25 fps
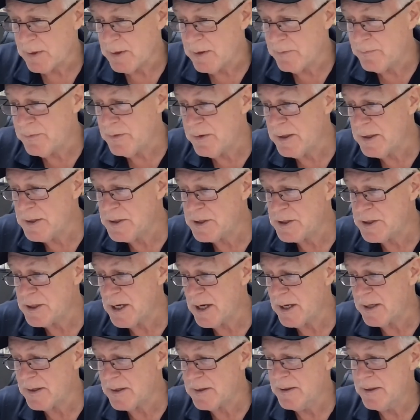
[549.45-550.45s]
If you then
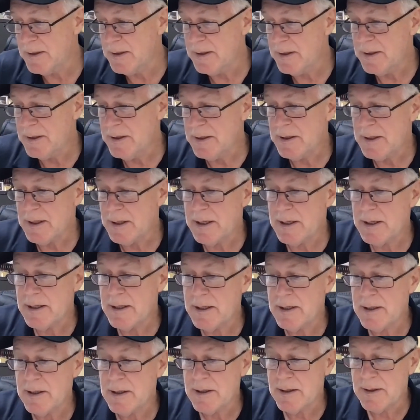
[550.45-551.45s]
start
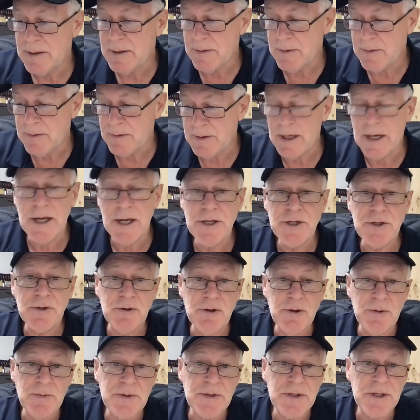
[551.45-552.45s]
the age
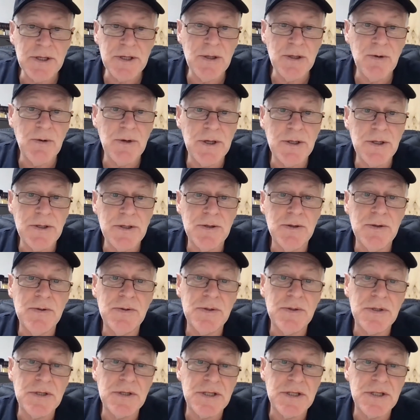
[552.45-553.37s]
groups that are looking to